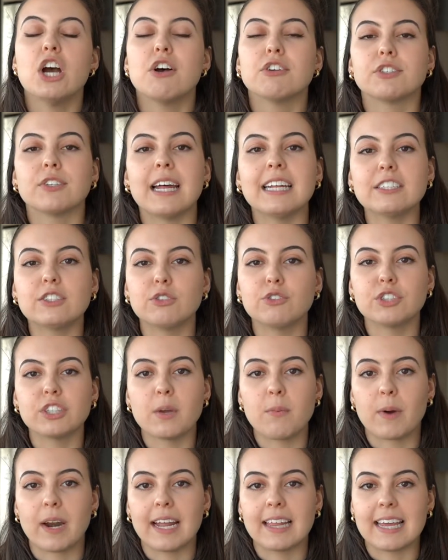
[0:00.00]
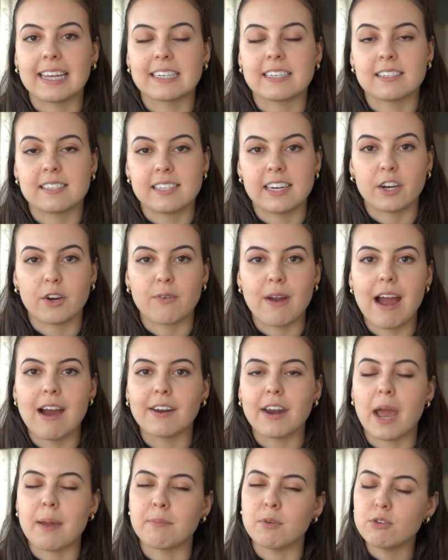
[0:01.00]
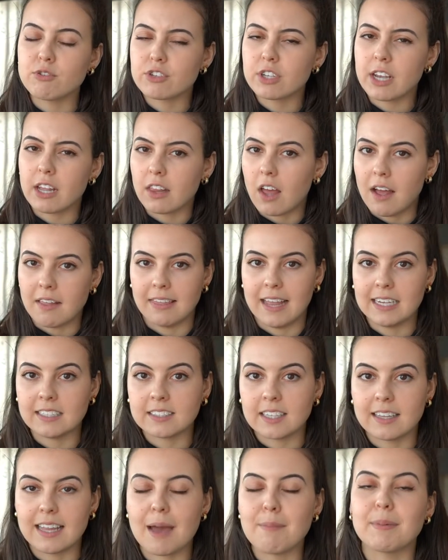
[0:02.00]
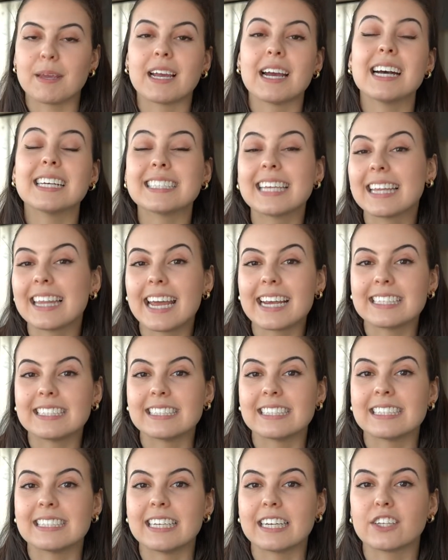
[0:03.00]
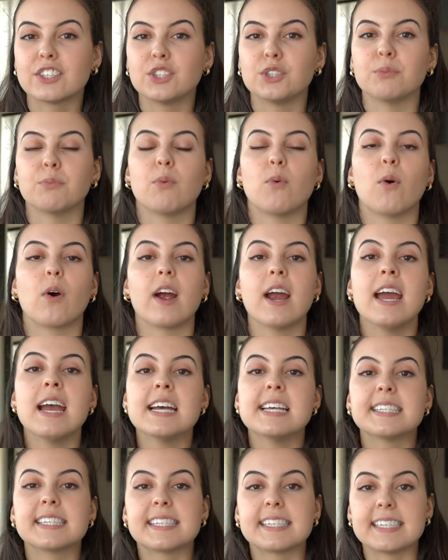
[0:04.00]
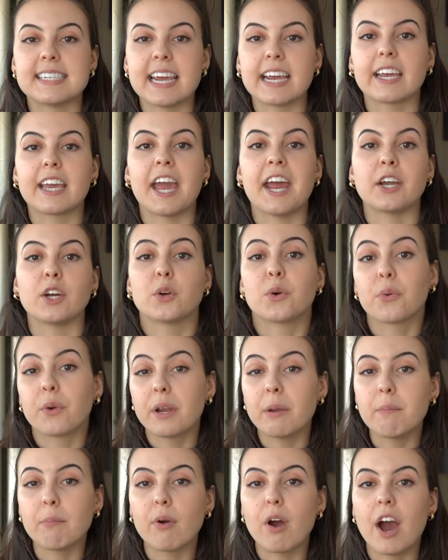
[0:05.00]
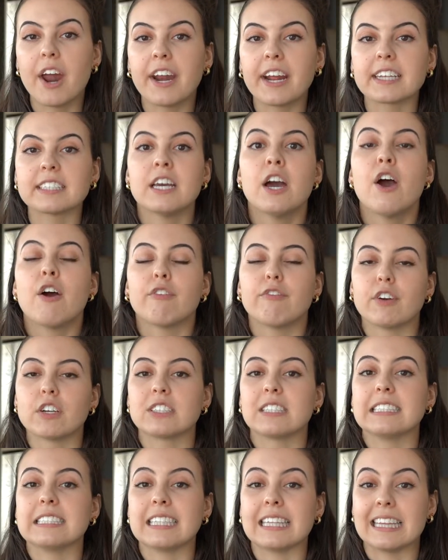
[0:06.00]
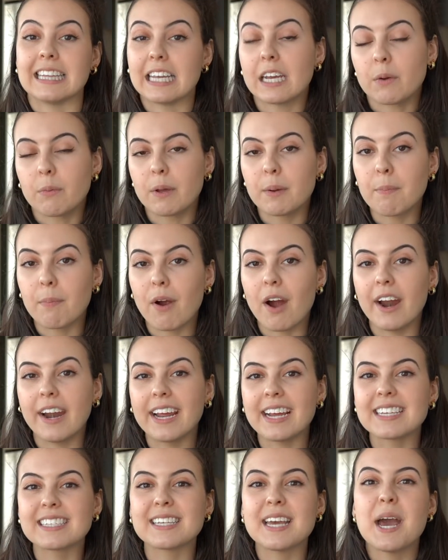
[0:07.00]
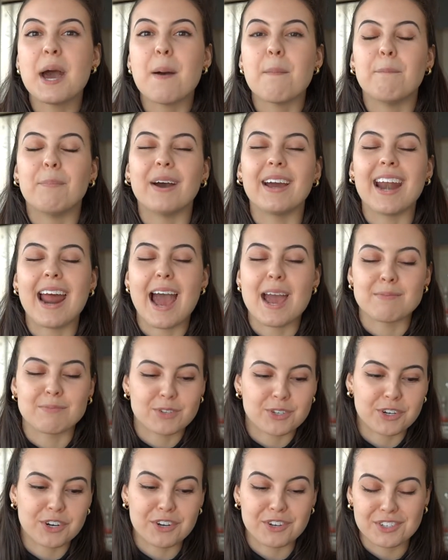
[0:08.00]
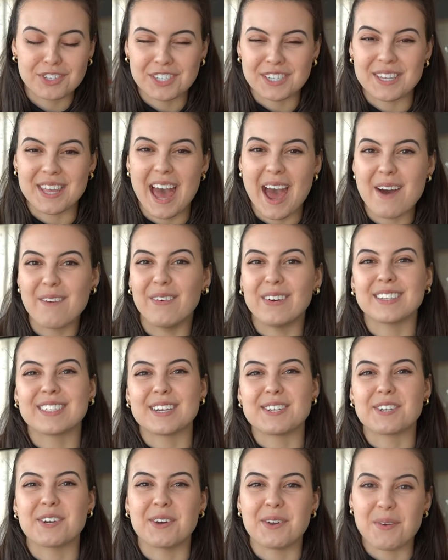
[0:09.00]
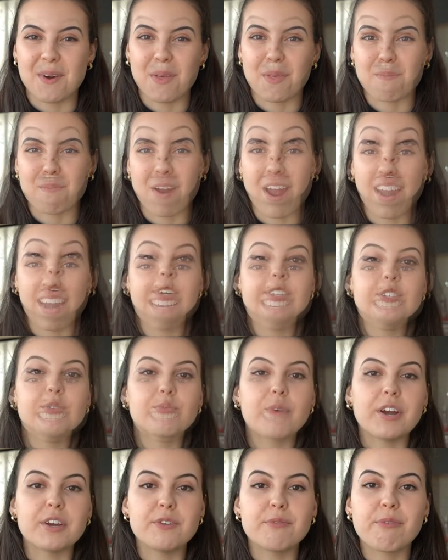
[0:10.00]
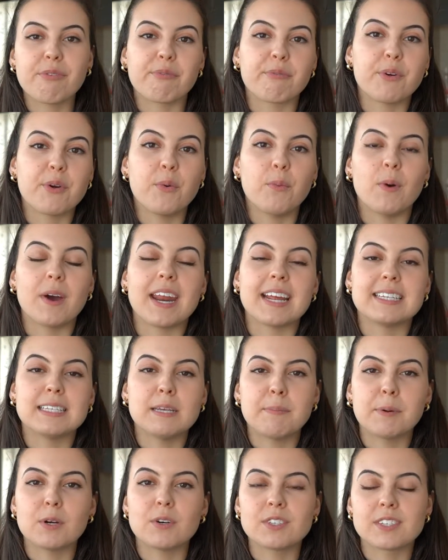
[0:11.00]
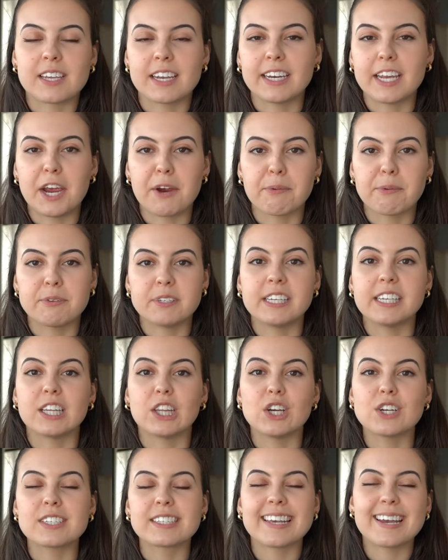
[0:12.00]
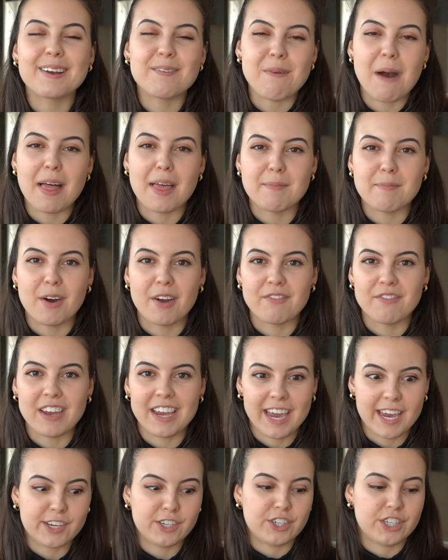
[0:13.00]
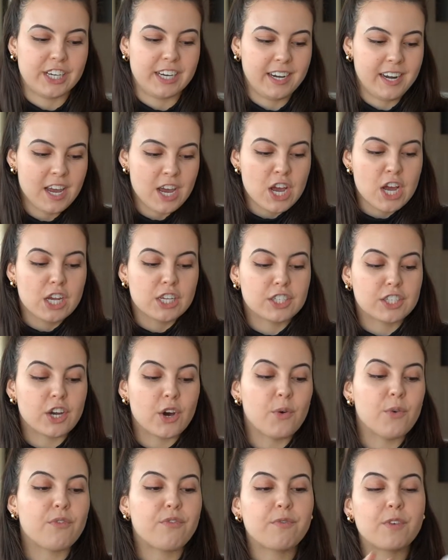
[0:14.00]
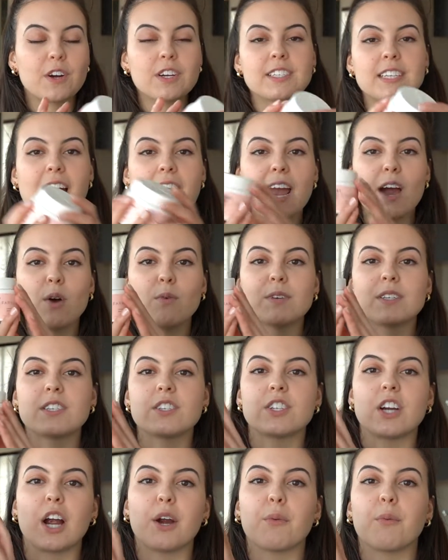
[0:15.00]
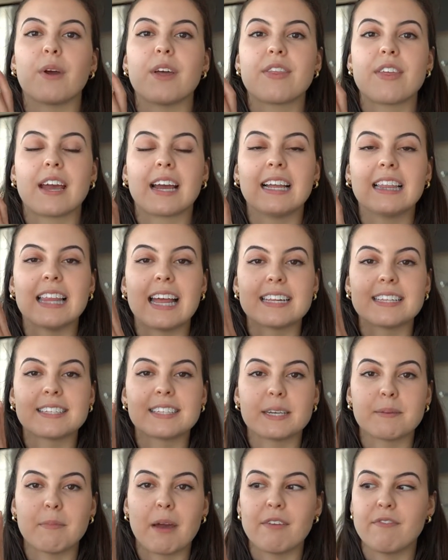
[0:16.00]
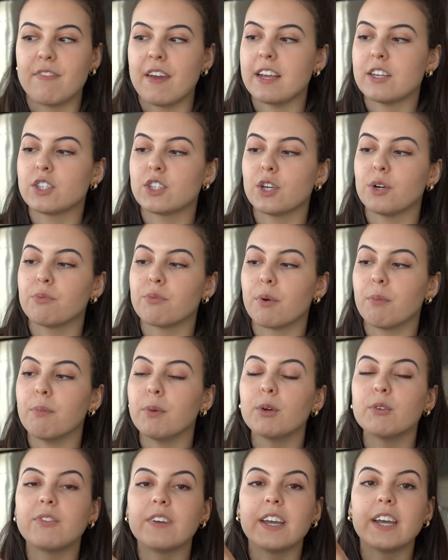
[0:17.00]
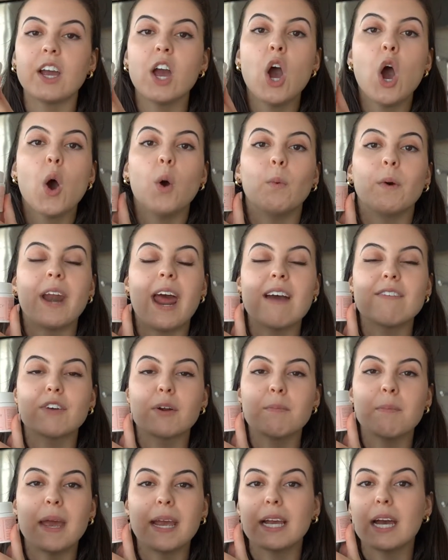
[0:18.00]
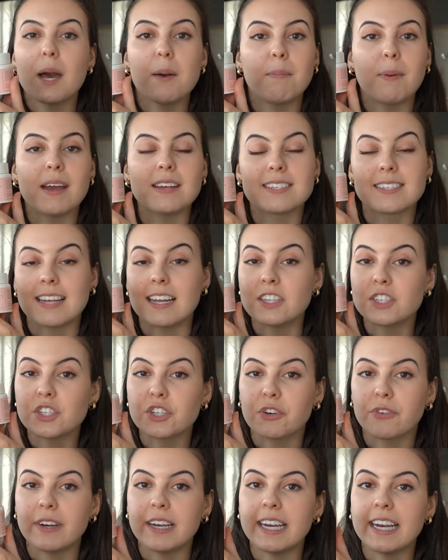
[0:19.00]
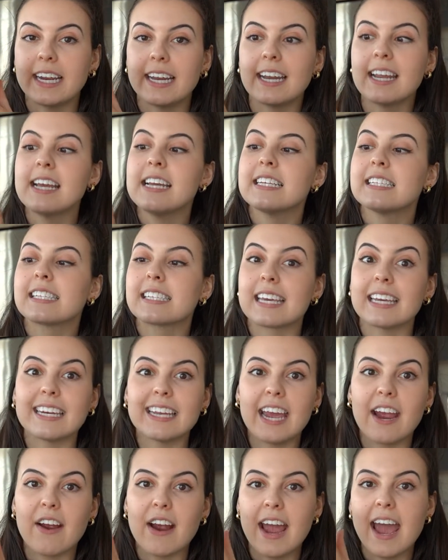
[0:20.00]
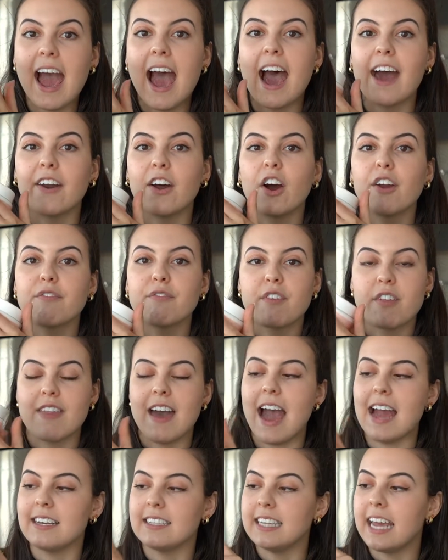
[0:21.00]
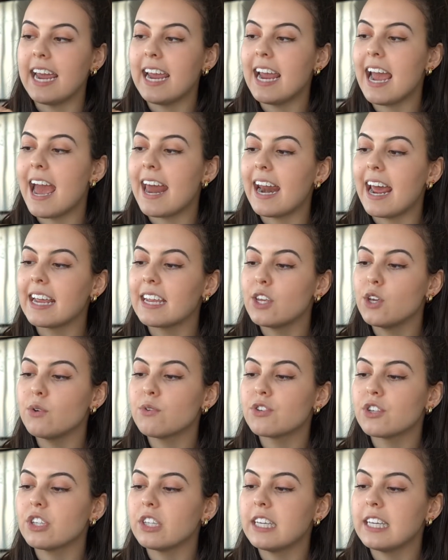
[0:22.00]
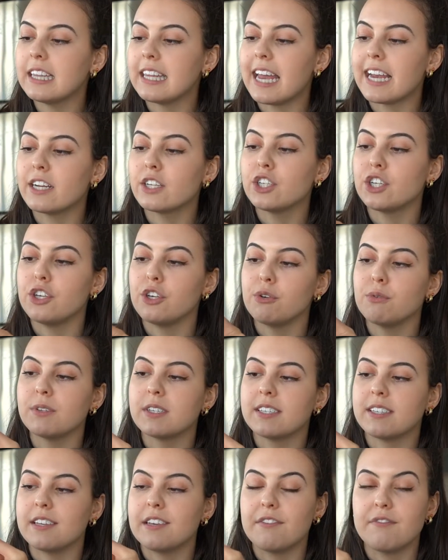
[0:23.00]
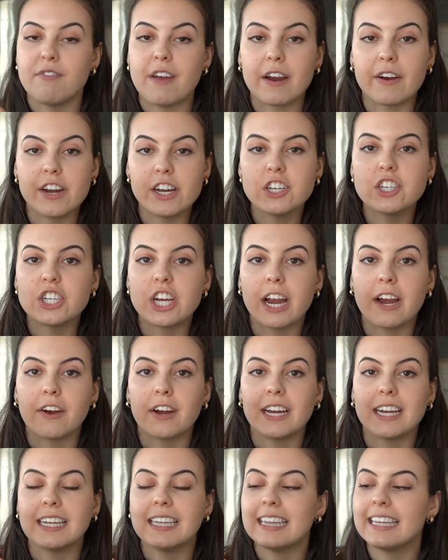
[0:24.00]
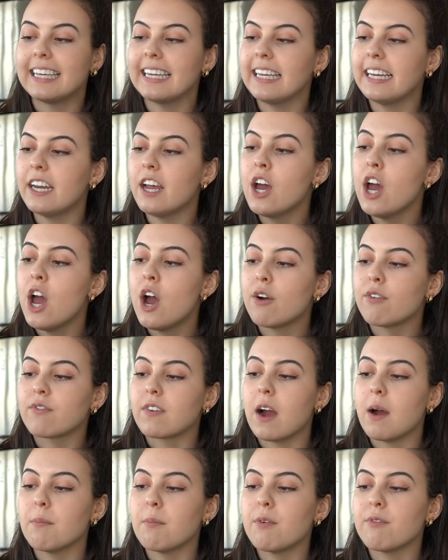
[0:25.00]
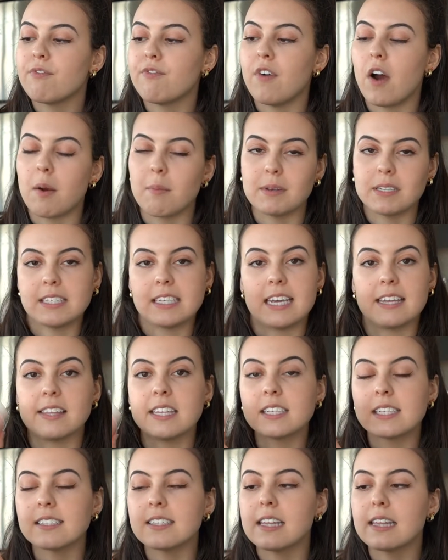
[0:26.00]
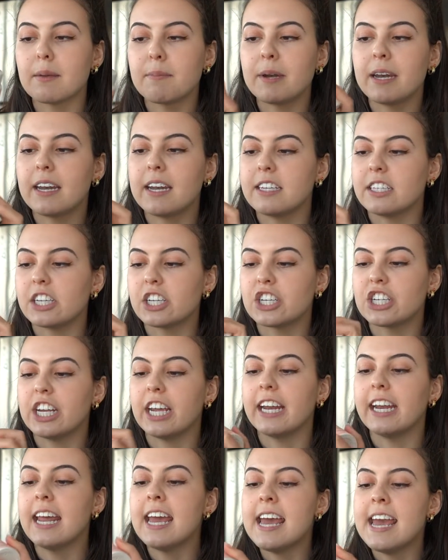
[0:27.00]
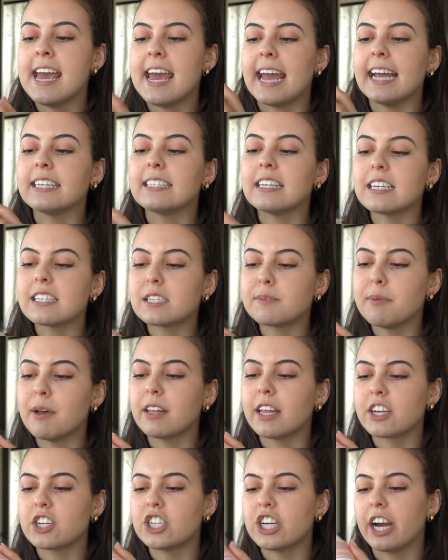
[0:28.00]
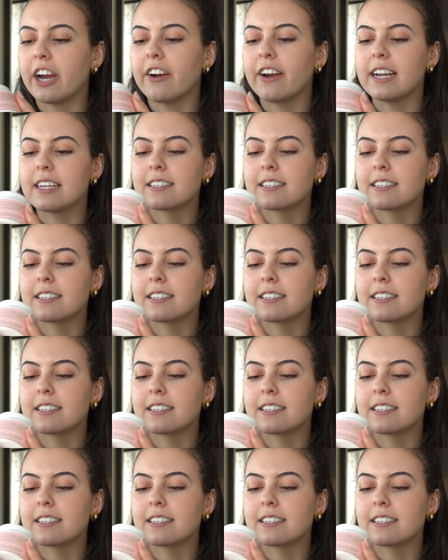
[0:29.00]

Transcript: So that's usually what I like to stick around. I'm usually a lot less than that because I like to stick to more stick and cream products versus liquid products, but I'm sure you'll see that once I show you all the products. I'm going to run you through what a typical skincare routine looks like while I'm on vacation. So first I always start with cleansing my face. So removing whatever makeup, sunscreen, skincare I had on for that day, and I usually like to use the Very Cherry Clean from Pharmacy, and this is a limited edition. It does smell like cherry.